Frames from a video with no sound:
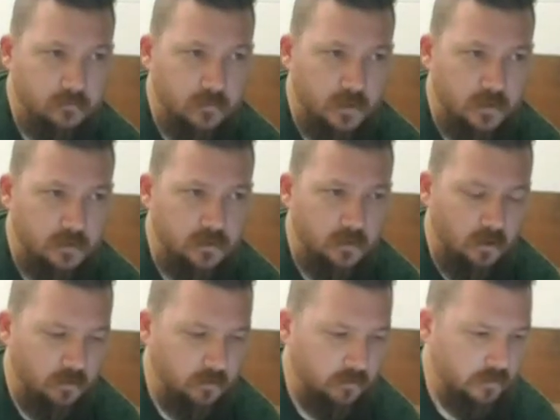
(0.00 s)
his
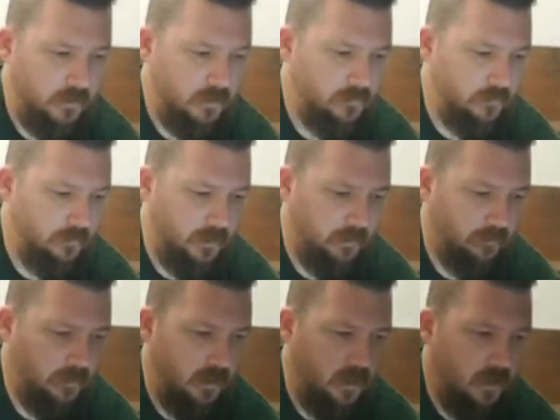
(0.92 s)
daughter gets from
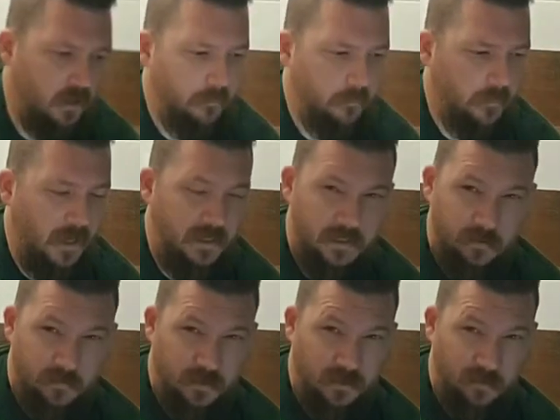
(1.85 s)
him, has
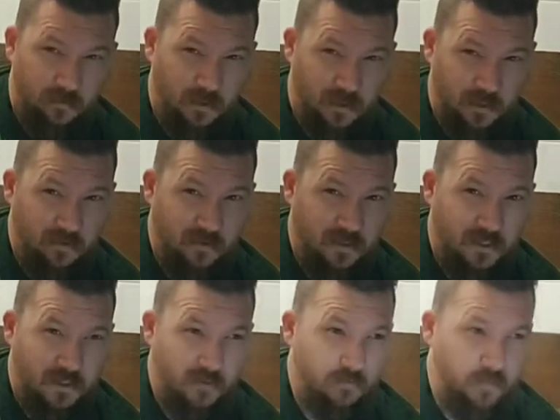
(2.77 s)
some
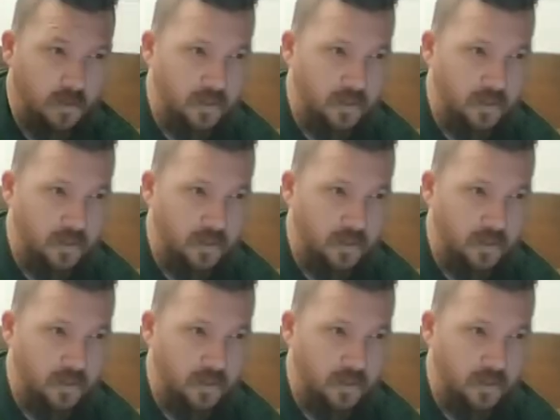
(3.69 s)
similarity,